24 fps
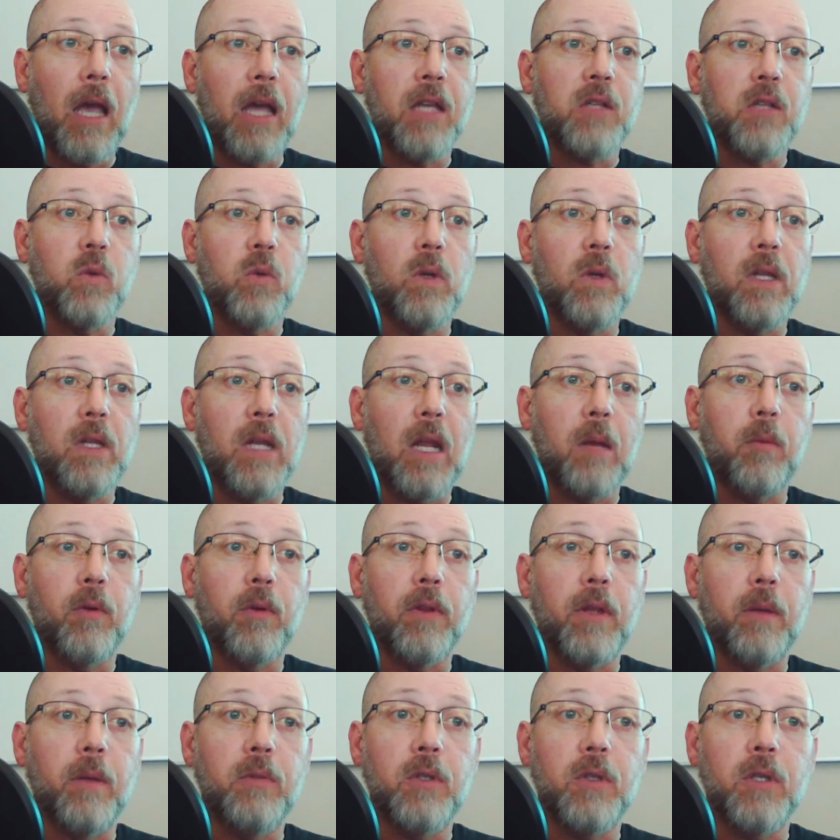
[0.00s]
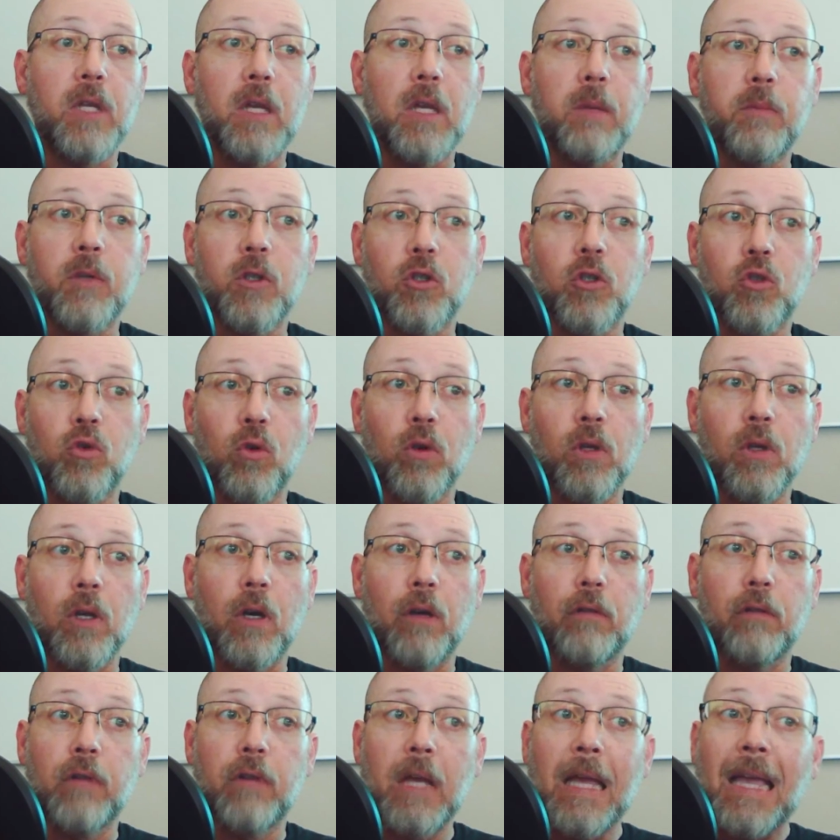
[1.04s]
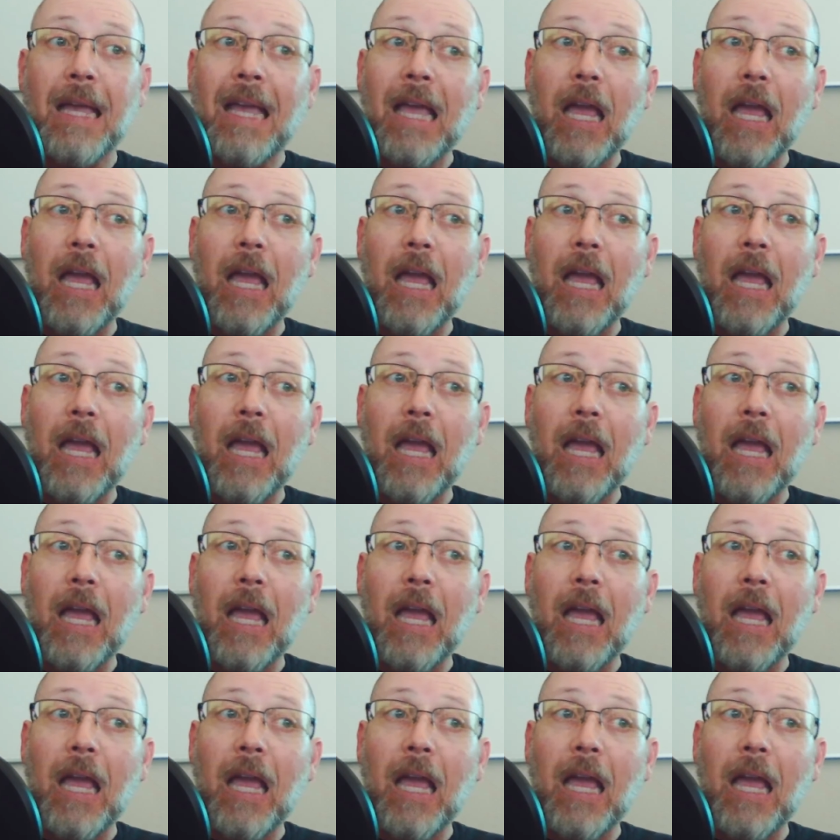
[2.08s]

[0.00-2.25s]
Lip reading: as will enable them to keep control of,